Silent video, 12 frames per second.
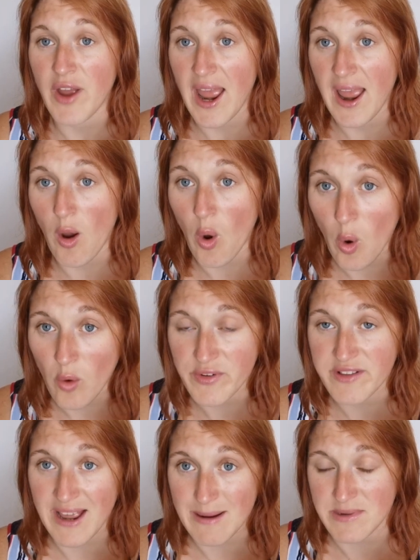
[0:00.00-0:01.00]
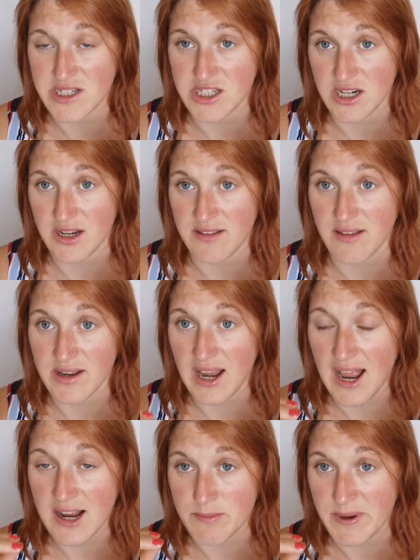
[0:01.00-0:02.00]
for all the damages
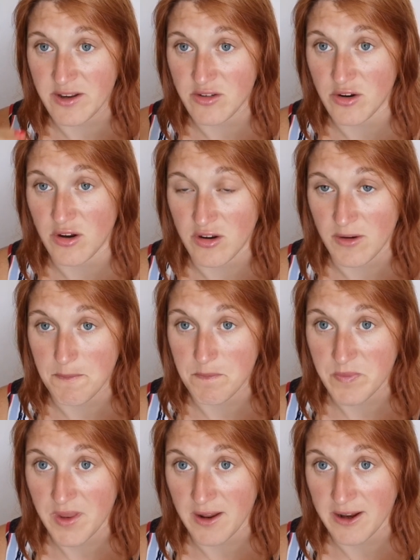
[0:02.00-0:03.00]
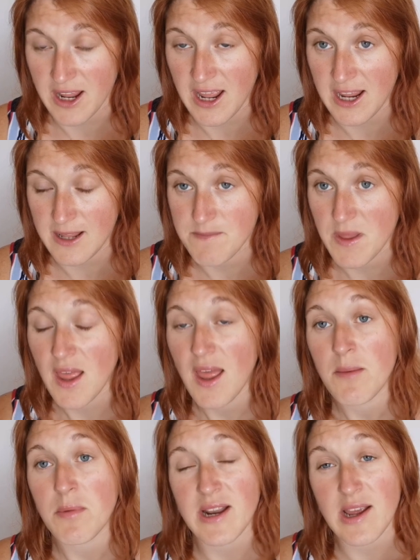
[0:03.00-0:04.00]
that had been done, okay?
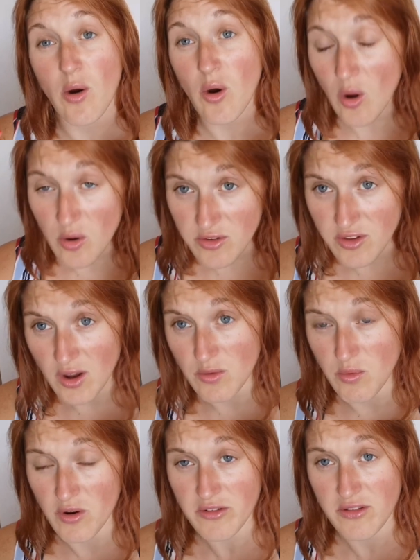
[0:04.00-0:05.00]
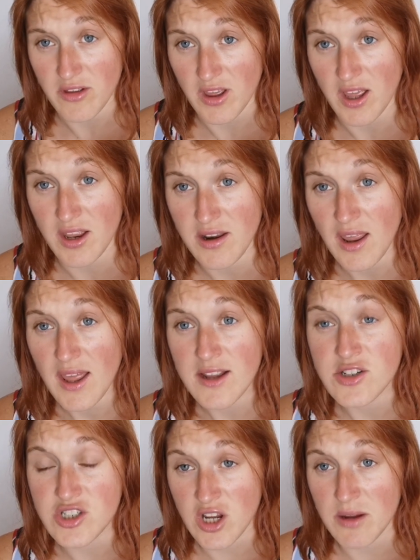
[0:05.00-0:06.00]
But they also wanted
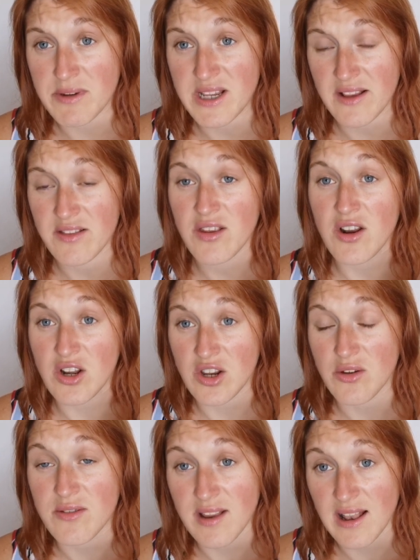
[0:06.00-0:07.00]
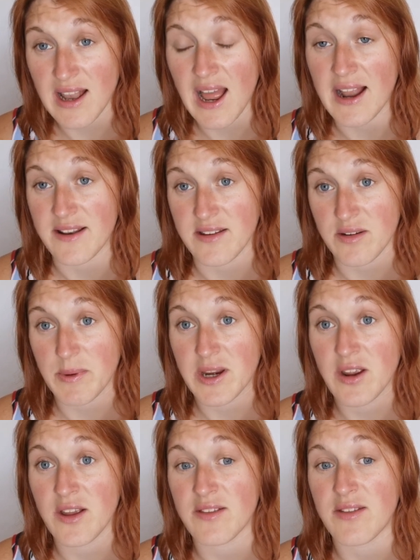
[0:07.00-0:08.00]
Germany to lose land,
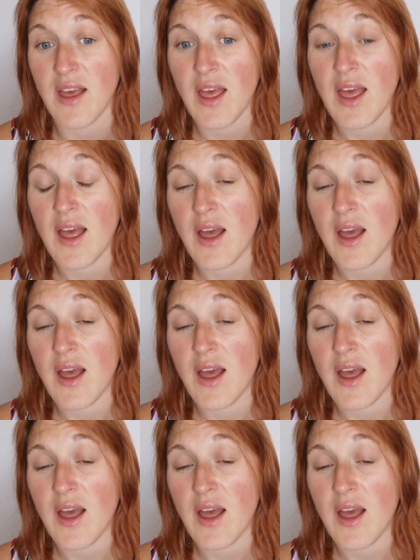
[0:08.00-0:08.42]
because